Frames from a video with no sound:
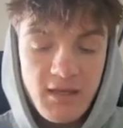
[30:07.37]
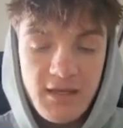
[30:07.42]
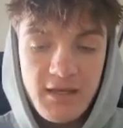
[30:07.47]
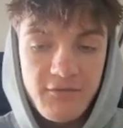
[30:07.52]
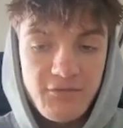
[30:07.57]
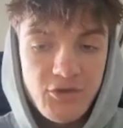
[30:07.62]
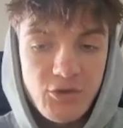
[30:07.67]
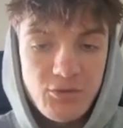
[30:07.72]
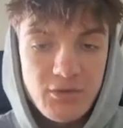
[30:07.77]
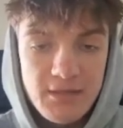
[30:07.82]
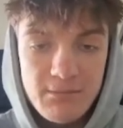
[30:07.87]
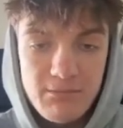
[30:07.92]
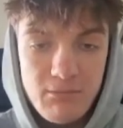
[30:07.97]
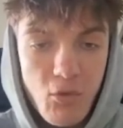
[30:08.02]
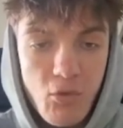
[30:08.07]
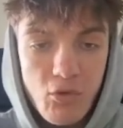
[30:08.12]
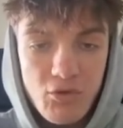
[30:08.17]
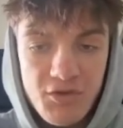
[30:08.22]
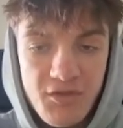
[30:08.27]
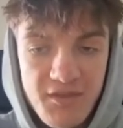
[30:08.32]
If you need
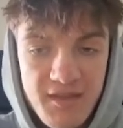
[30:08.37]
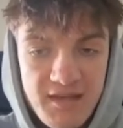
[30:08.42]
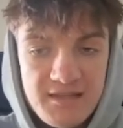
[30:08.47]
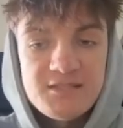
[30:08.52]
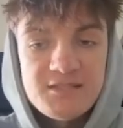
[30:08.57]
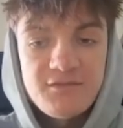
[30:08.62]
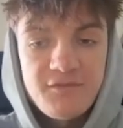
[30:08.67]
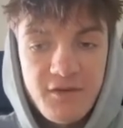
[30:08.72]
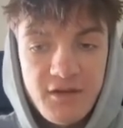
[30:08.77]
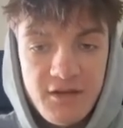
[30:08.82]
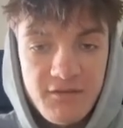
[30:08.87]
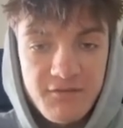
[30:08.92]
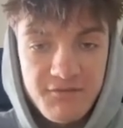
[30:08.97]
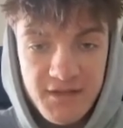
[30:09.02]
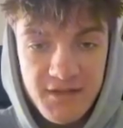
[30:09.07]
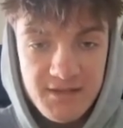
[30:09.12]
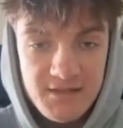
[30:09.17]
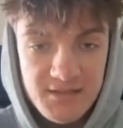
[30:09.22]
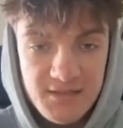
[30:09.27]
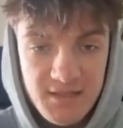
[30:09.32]
more than this for
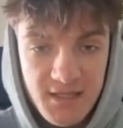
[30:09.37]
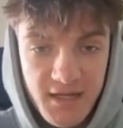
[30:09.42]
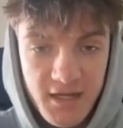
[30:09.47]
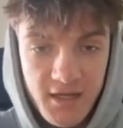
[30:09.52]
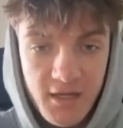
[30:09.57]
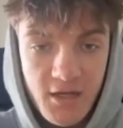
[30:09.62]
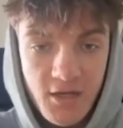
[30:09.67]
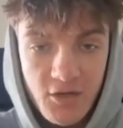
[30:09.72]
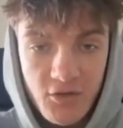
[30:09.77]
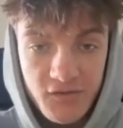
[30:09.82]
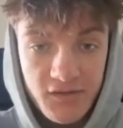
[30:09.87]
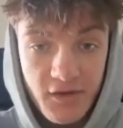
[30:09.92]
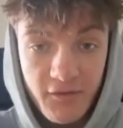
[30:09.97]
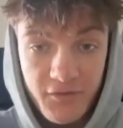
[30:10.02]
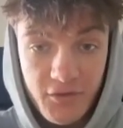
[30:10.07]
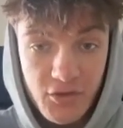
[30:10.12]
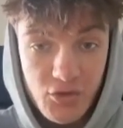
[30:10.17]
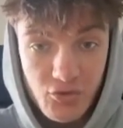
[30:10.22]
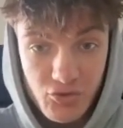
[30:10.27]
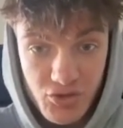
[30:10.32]
convincing yourself
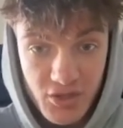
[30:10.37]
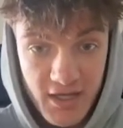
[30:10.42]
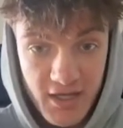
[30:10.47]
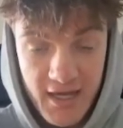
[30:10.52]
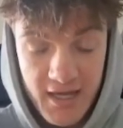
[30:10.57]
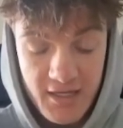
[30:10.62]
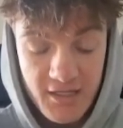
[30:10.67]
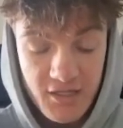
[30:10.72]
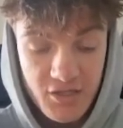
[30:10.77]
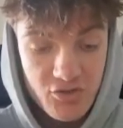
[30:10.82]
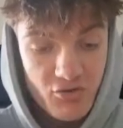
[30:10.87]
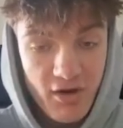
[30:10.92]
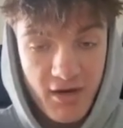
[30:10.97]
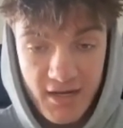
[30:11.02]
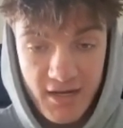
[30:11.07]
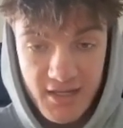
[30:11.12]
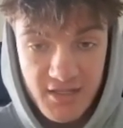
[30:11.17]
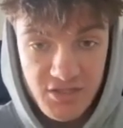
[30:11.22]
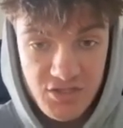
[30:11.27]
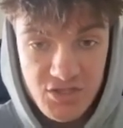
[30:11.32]
that you should get into
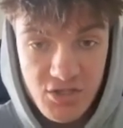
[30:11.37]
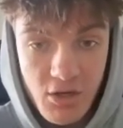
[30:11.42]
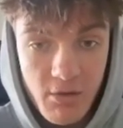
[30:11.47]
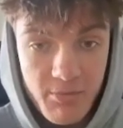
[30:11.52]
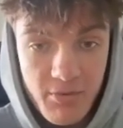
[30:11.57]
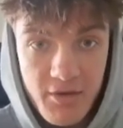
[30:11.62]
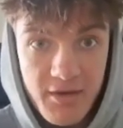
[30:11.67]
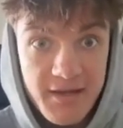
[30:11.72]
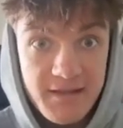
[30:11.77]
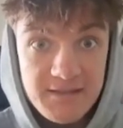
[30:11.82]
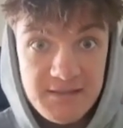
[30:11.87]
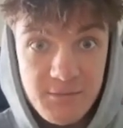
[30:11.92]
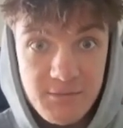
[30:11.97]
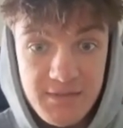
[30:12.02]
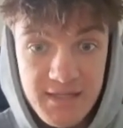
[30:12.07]
trading and start putting in some